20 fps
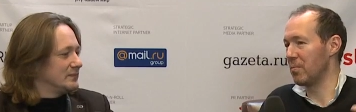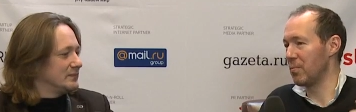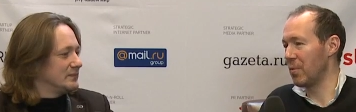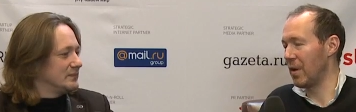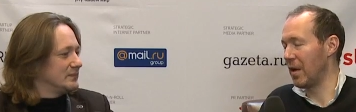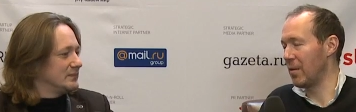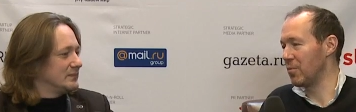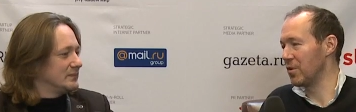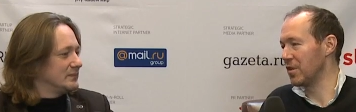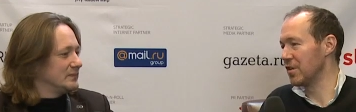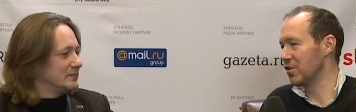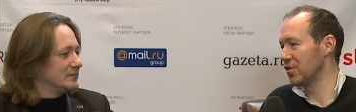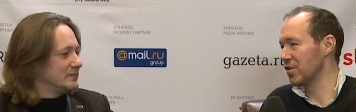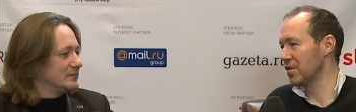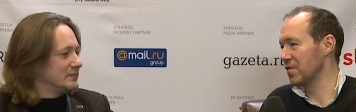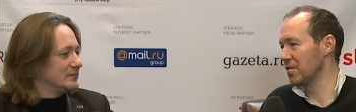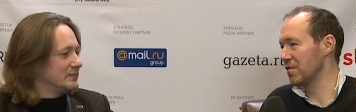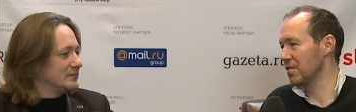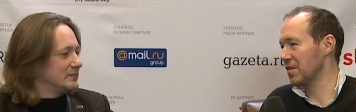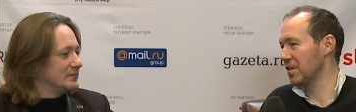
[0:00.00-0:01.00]

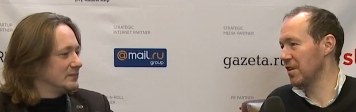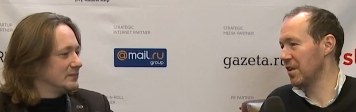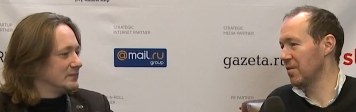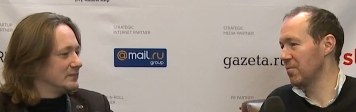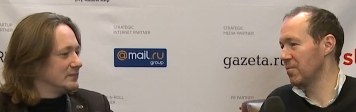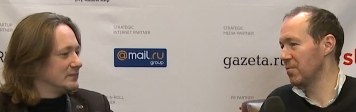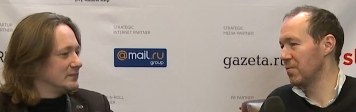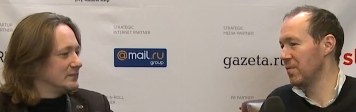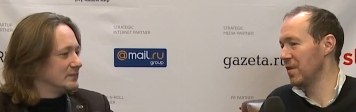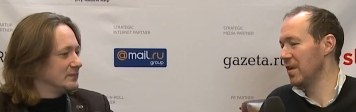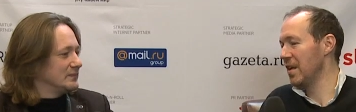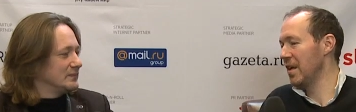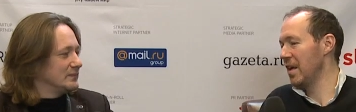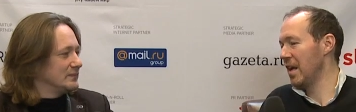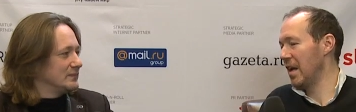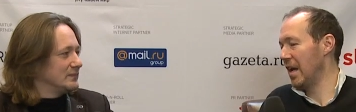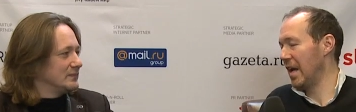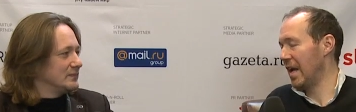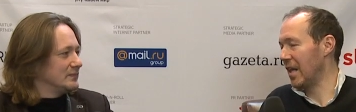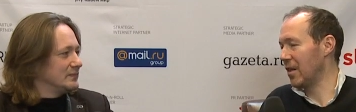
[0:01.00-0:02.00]
Speaker 1: publishers can
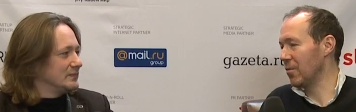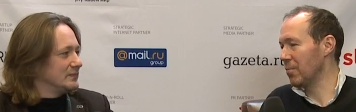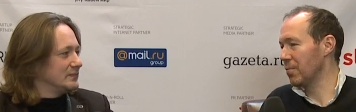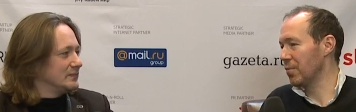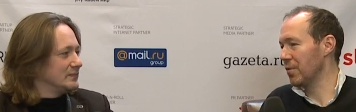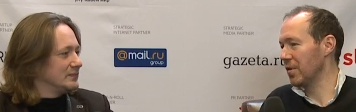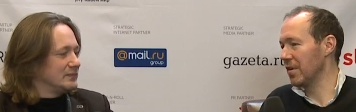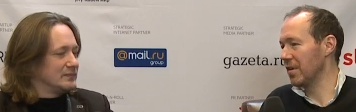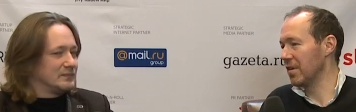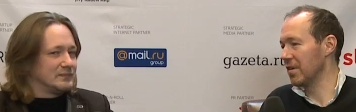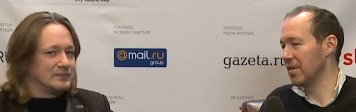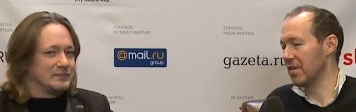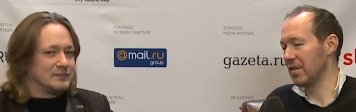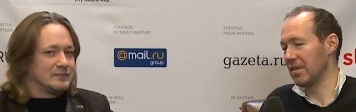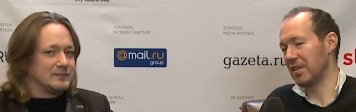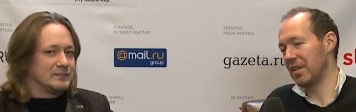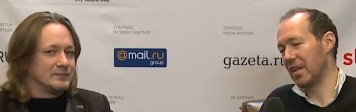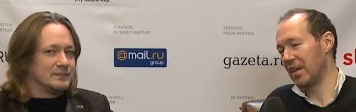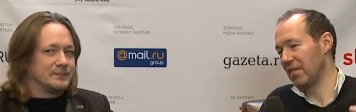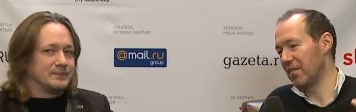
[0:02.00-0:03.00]
help uh,
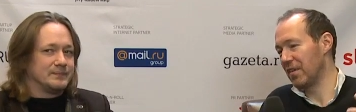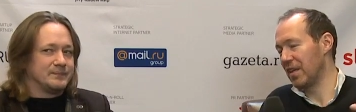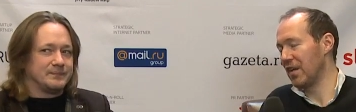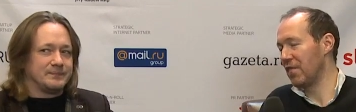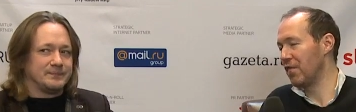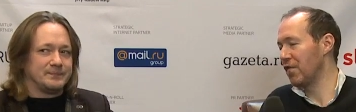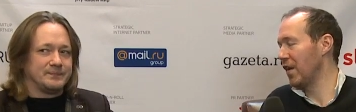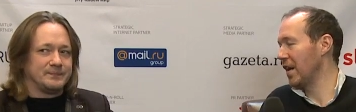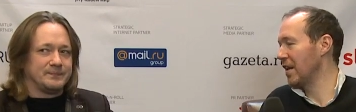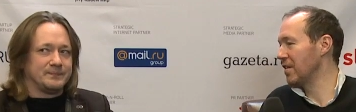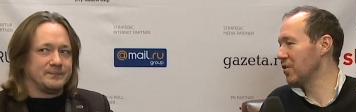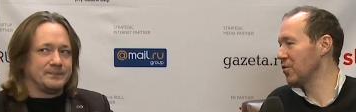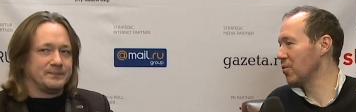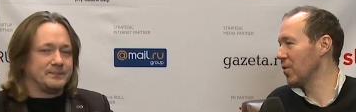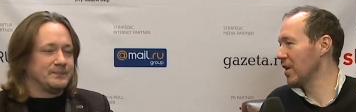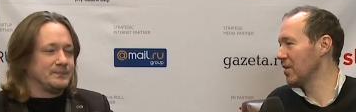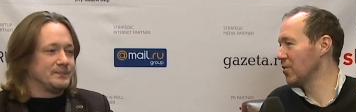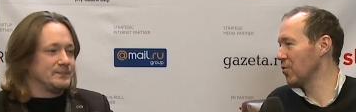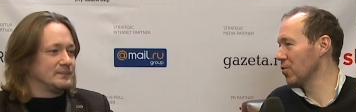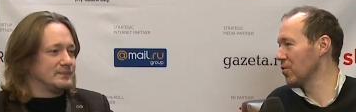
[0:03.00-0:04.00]
can can find the
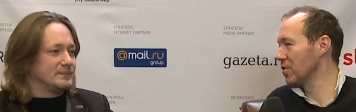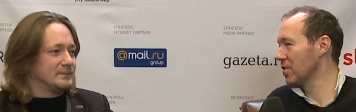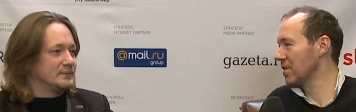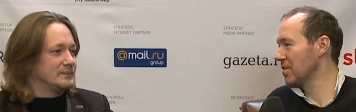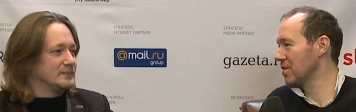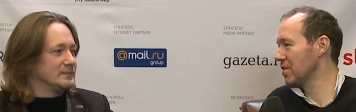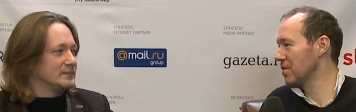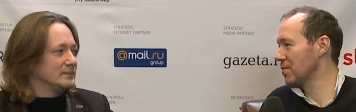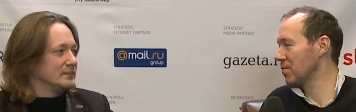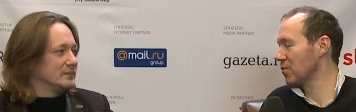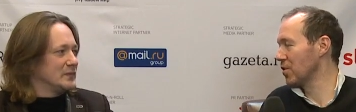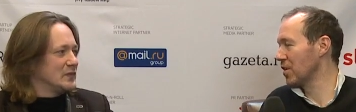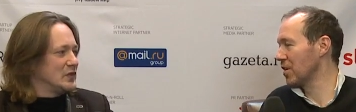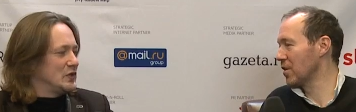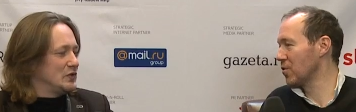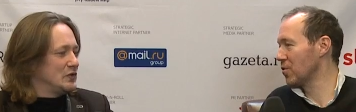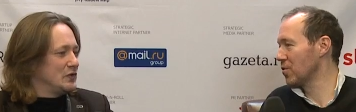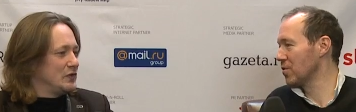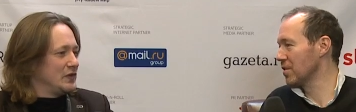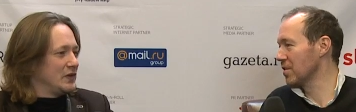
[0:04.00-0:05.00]
right audiences for their.
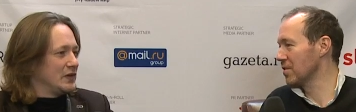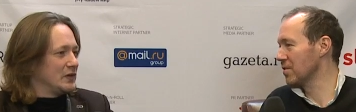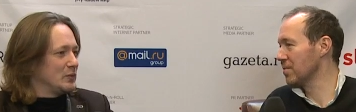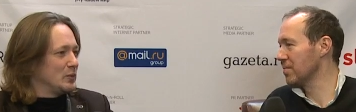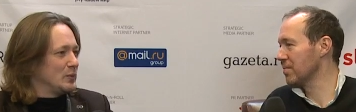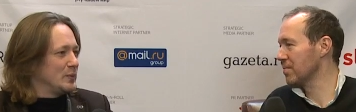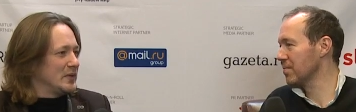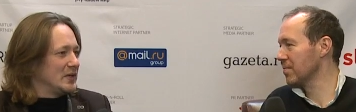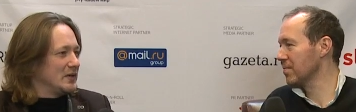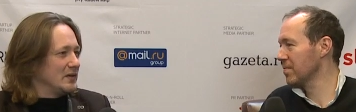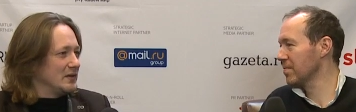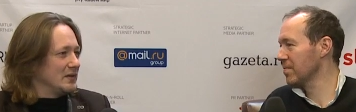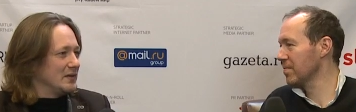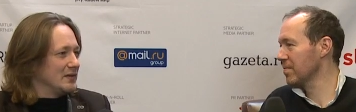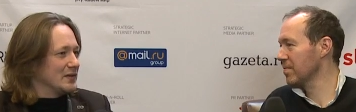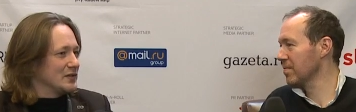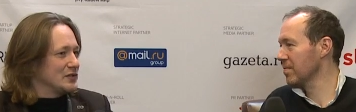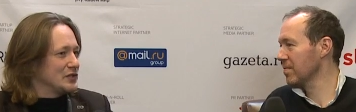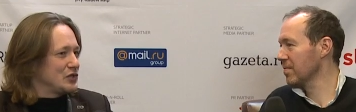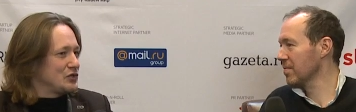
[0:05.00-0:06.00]
Did content. you think
Speaker 2: it would be an
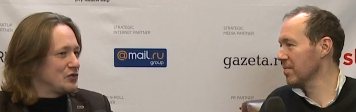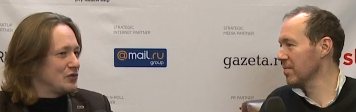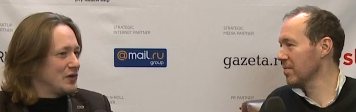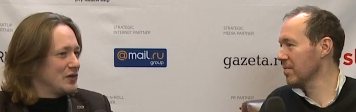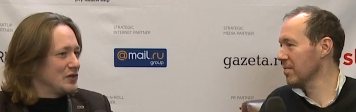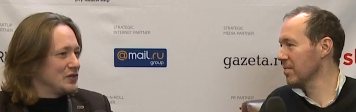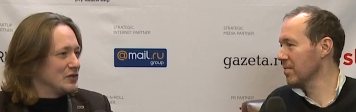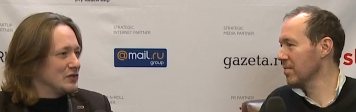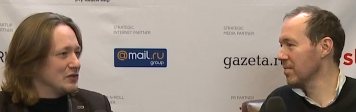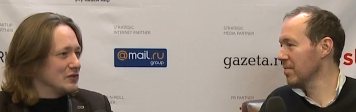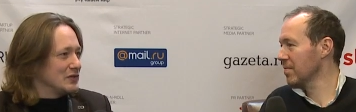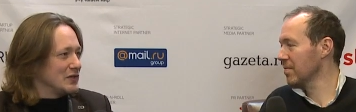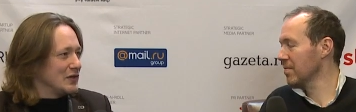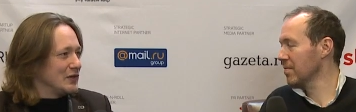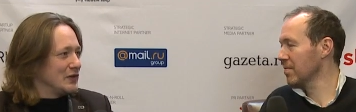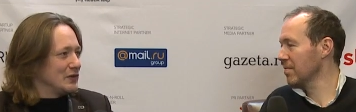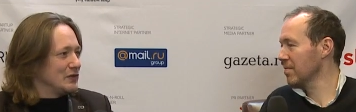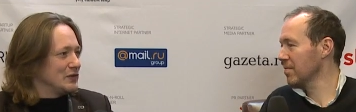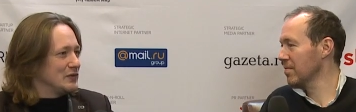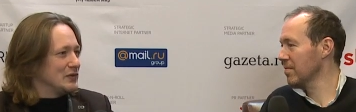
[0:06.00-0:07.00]
exaggeration to say
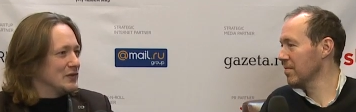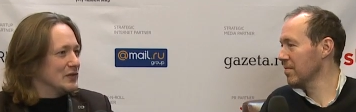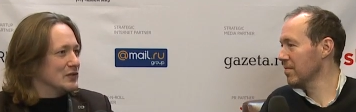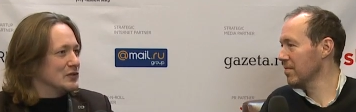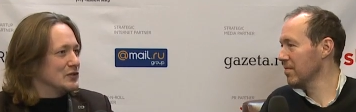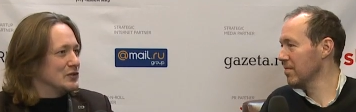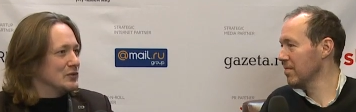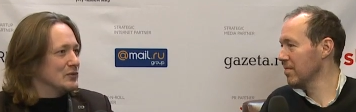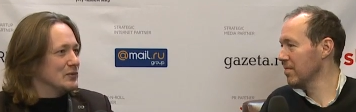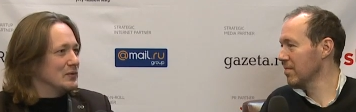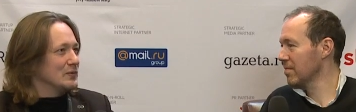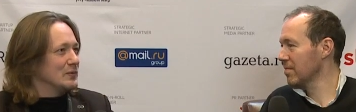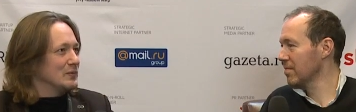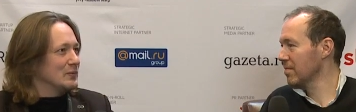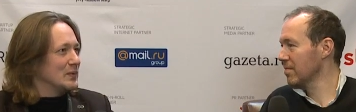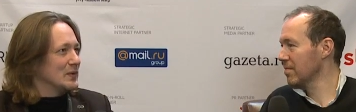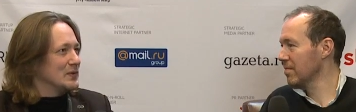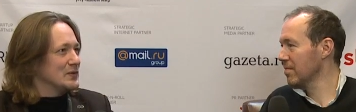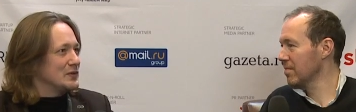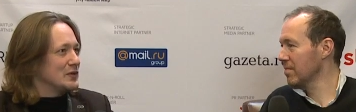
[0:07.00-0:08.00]
that that soon
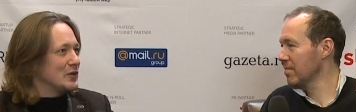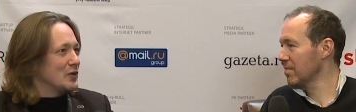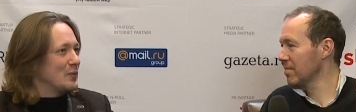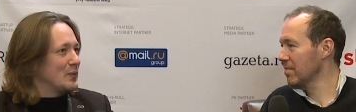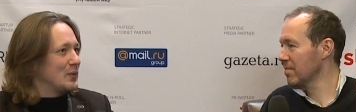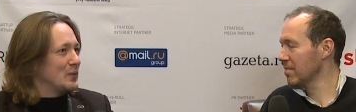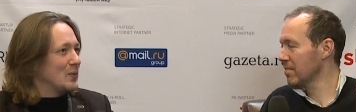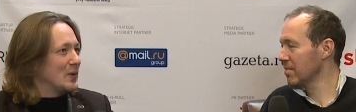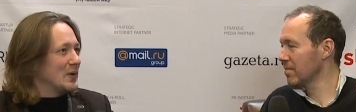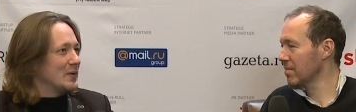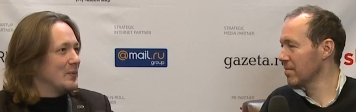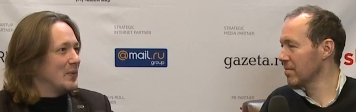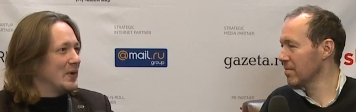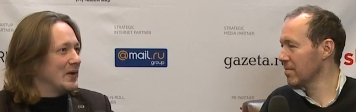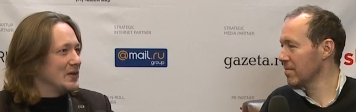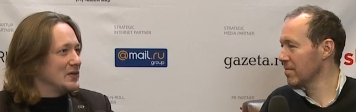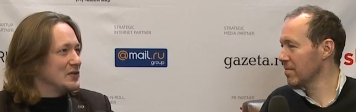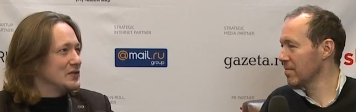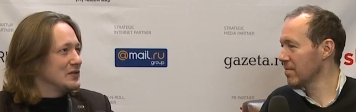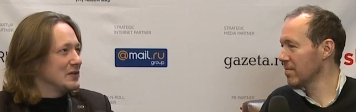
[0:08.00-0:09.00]
once you open one
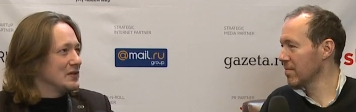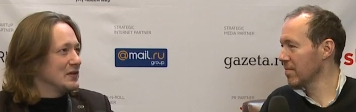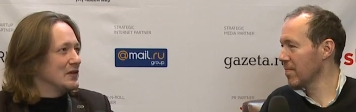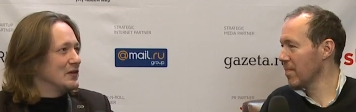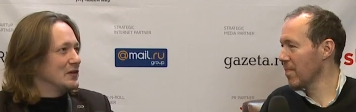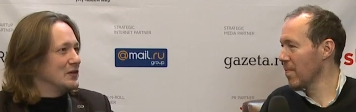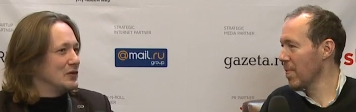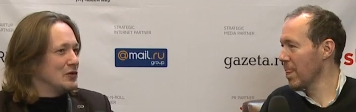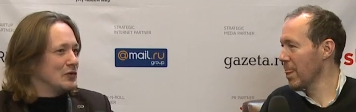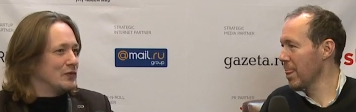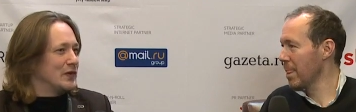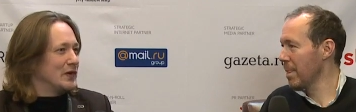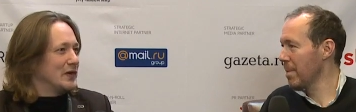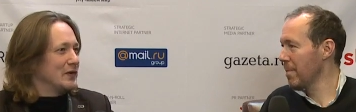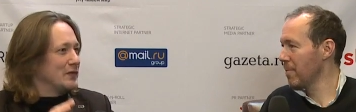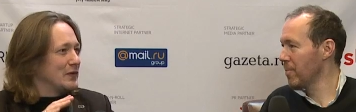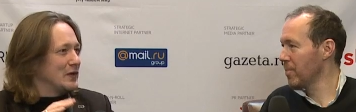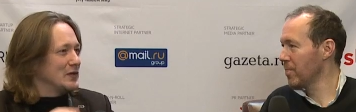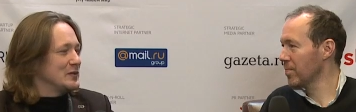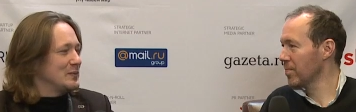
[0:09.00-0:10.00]
page, your very
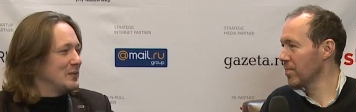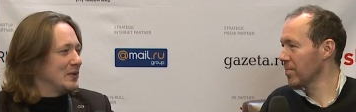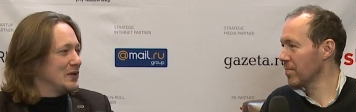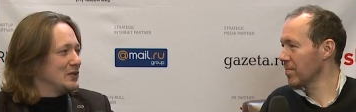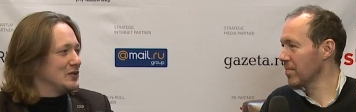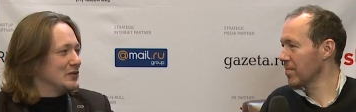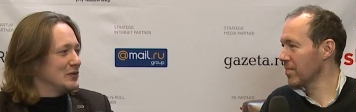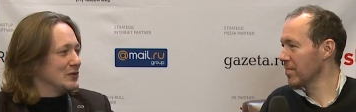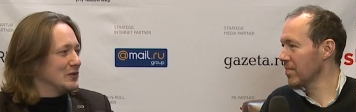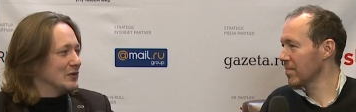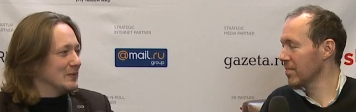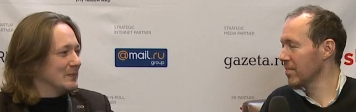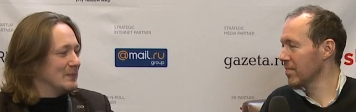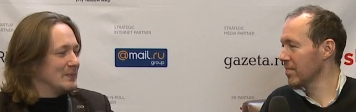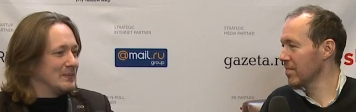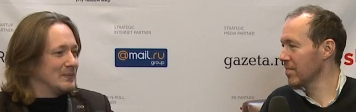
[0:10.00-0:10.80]
first page in your